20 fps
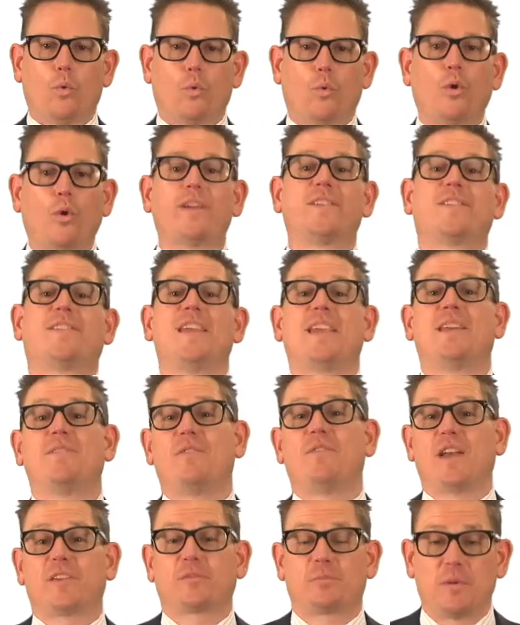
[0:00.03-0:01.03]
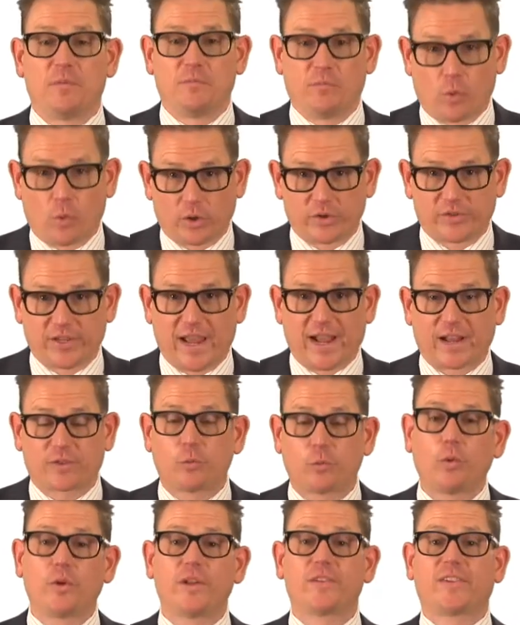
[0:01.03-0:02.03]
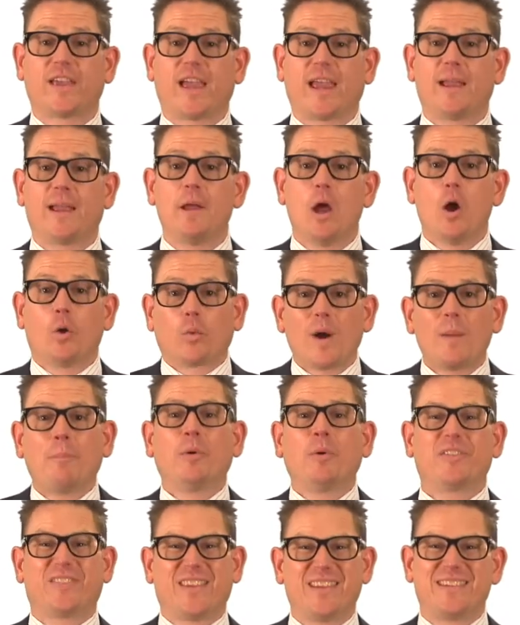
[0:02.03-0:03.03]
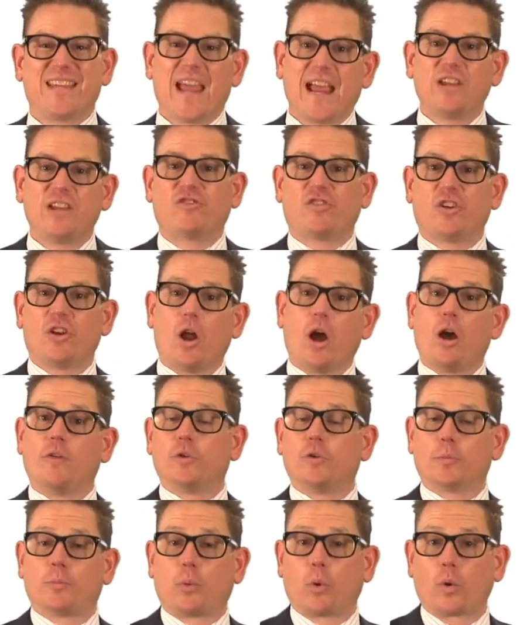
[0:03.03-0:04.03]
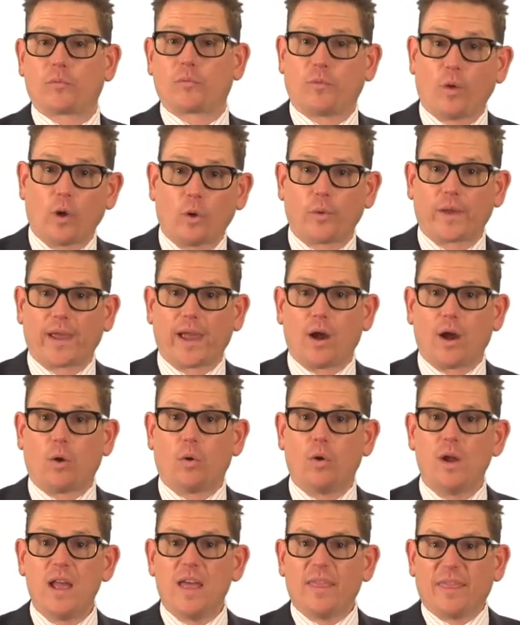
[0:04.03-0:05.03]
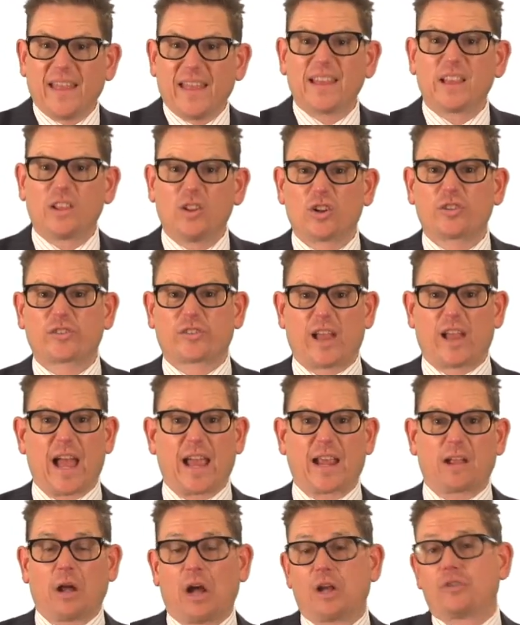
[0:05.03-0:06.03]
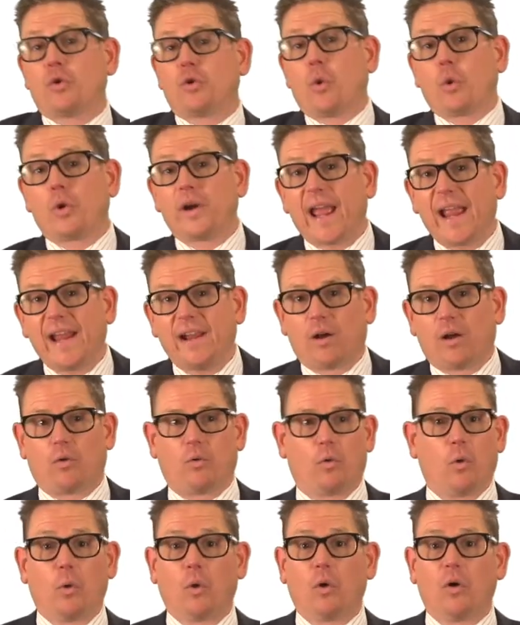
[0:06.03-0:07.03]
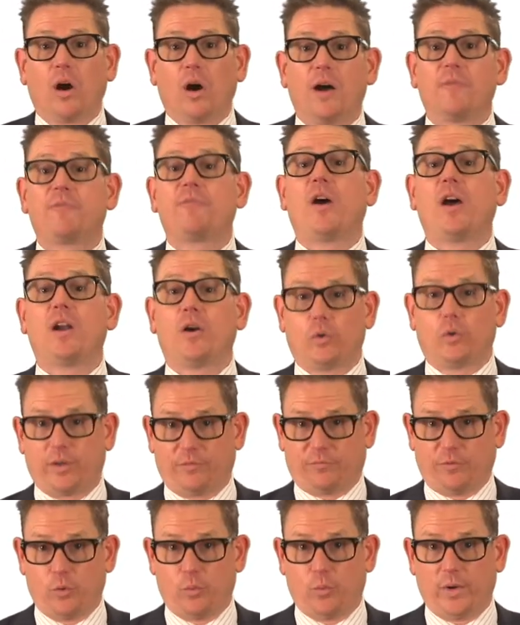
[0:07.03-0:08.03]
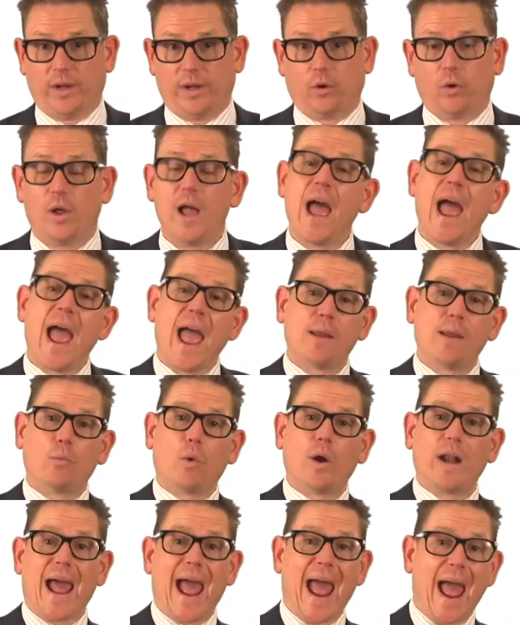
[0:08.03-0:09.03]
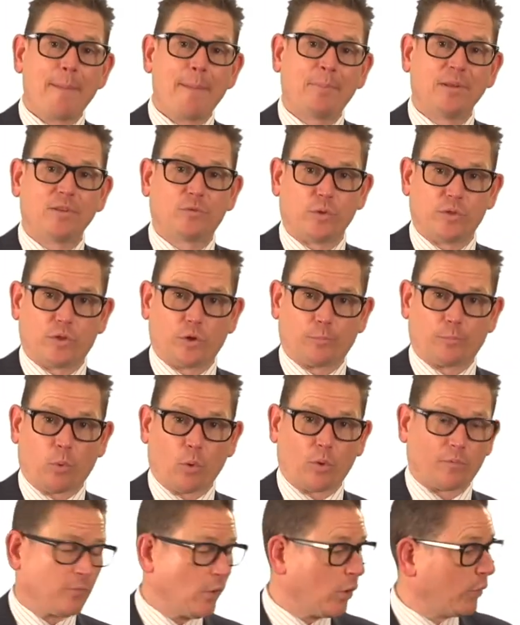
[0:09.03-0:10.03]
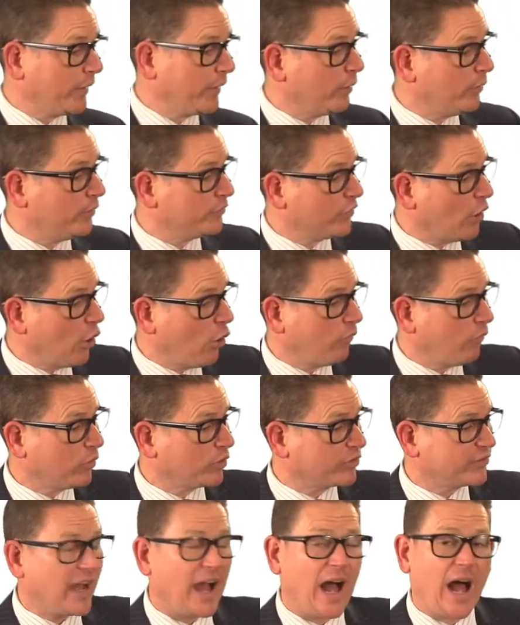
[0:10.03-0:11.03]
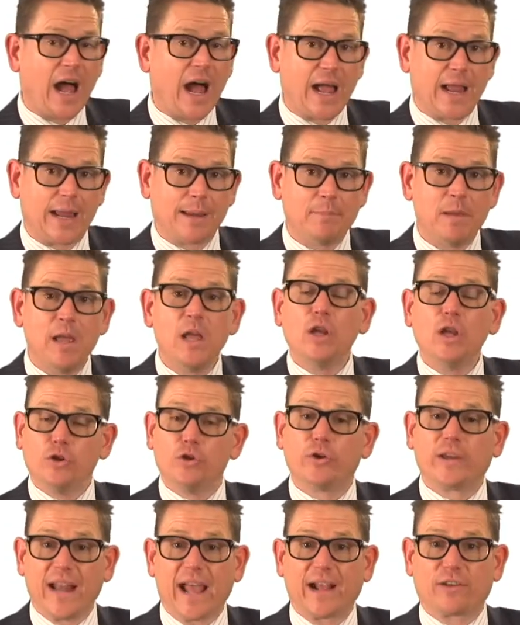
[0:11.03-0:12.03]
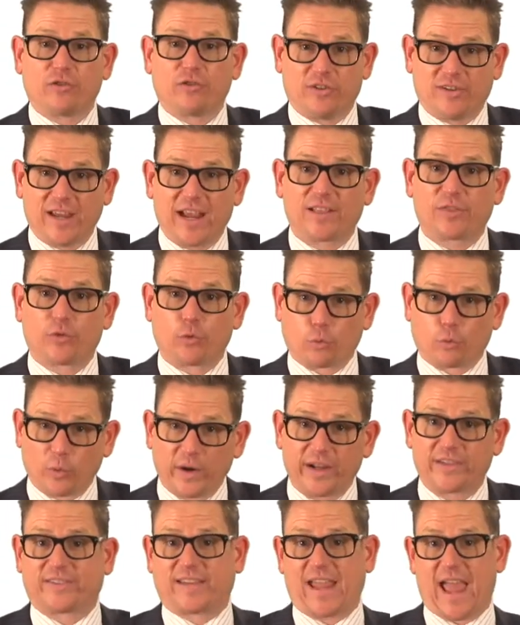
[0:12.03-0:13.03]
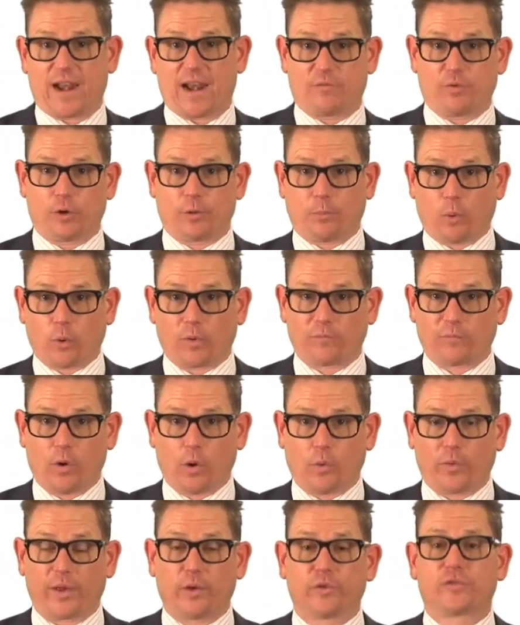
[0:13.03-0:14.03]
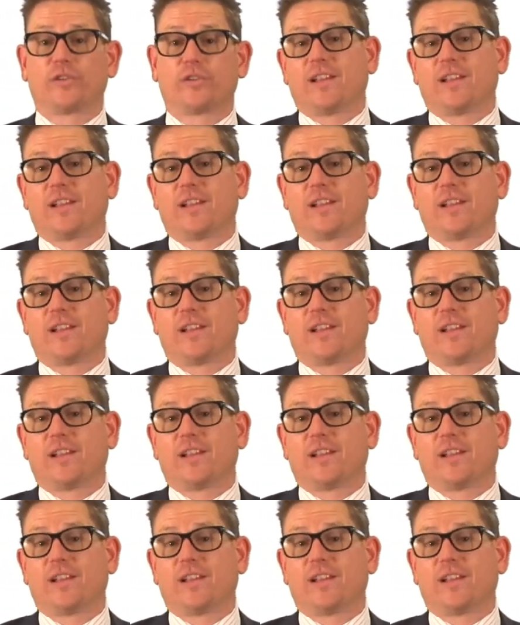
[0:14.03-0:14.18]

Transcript: What is the investment vortex? Well, it's a representation of your portfolio that looks like a tornado or a funnel, if you will. And what happens with your portfolio is over time, you can actually take the risk out of your portfolio.